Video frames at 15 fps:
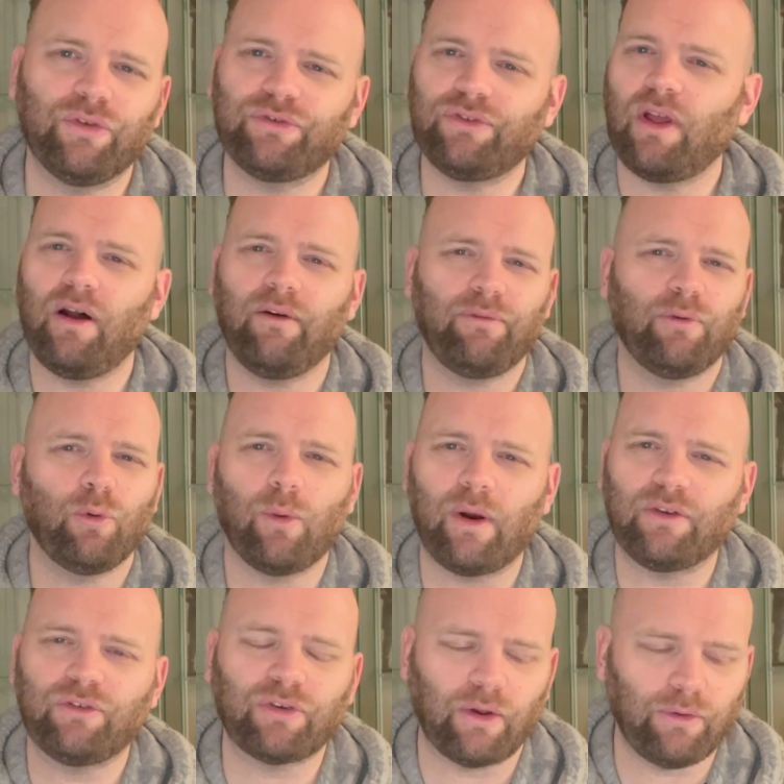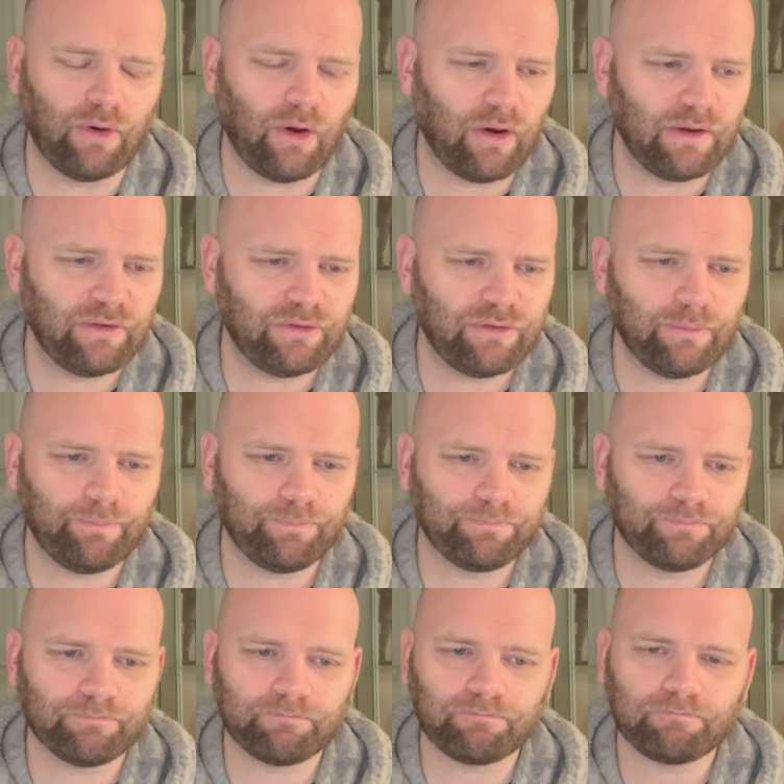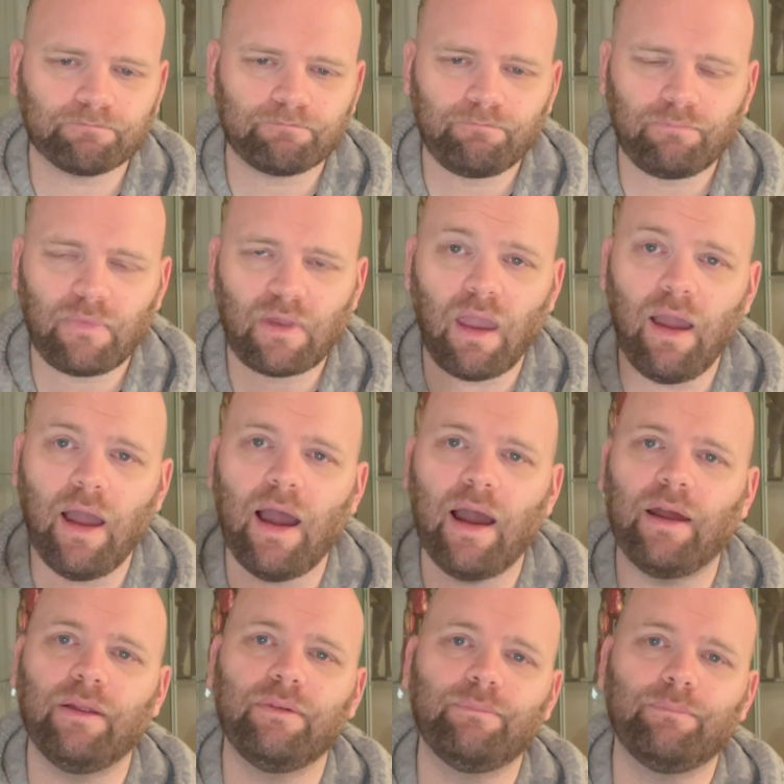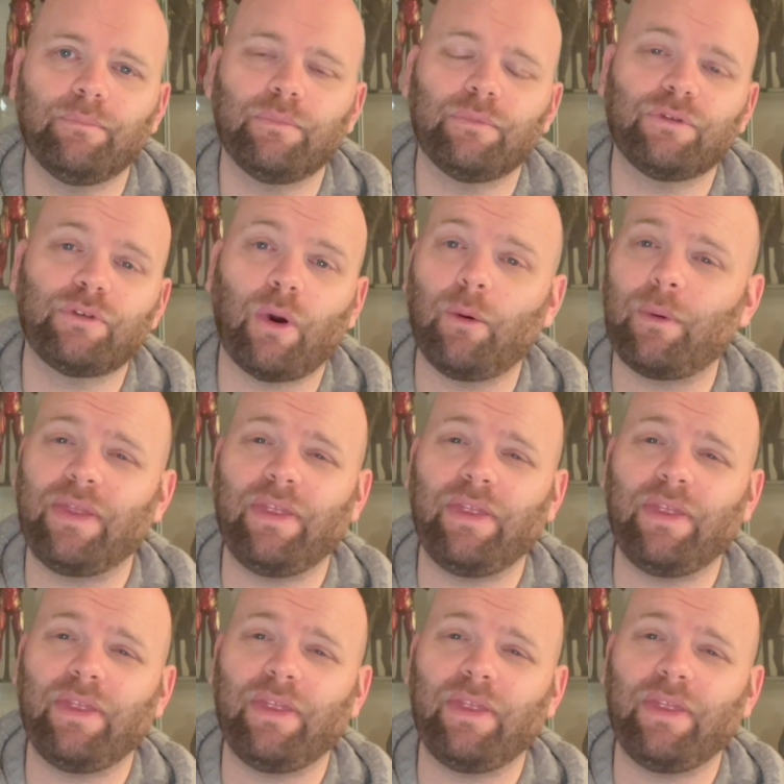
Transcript: staff are always so nice. And so I went